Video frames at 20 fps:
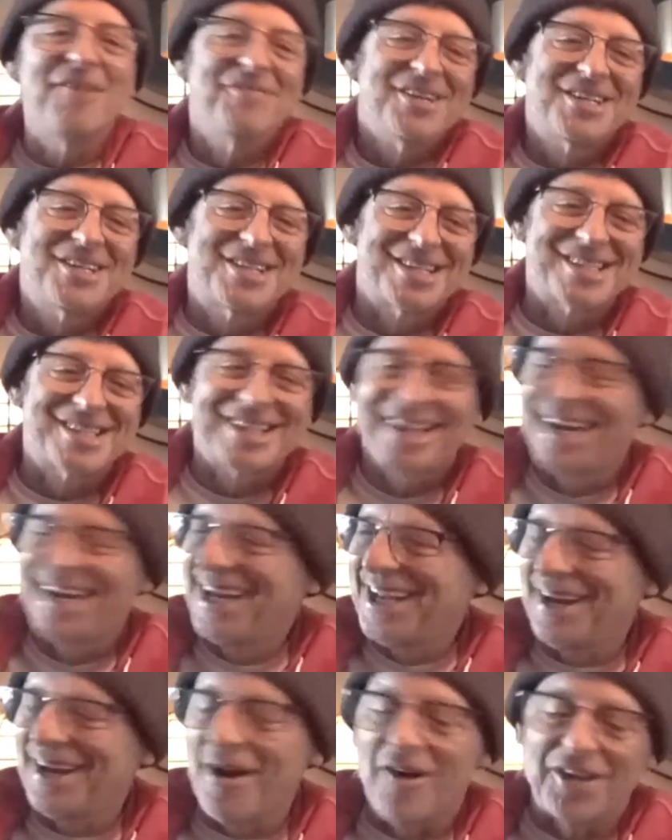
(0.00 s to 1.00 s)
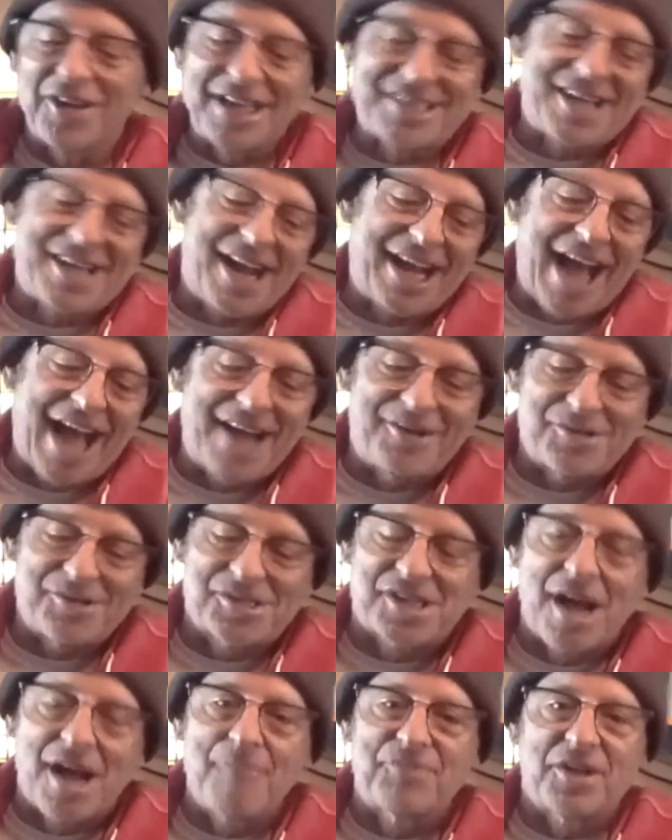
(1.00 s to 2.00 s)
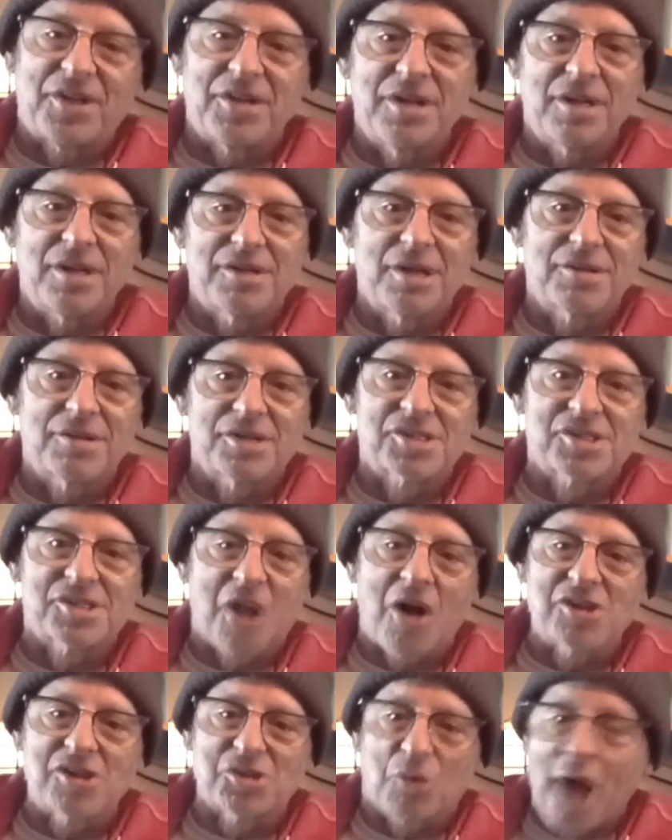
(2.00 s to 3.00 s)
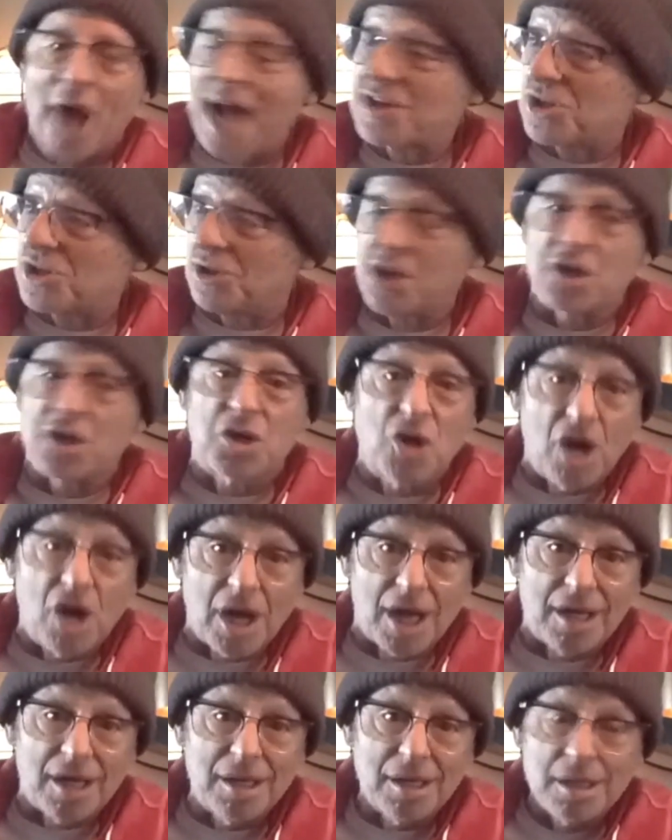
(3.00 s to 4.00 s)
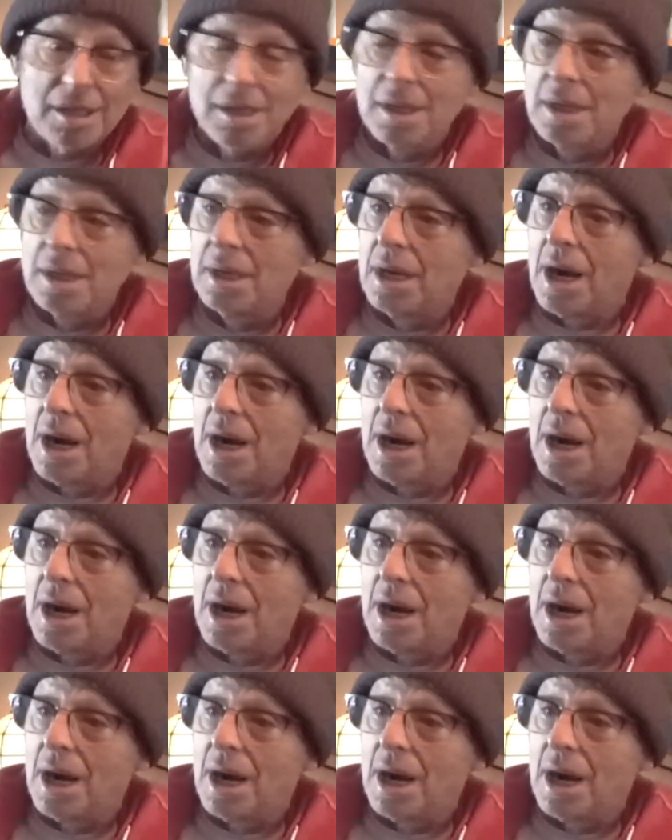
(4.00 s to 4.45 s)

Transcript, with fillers: Uh, just, you know, listen, I got to do something. The, the, Stars are actually good.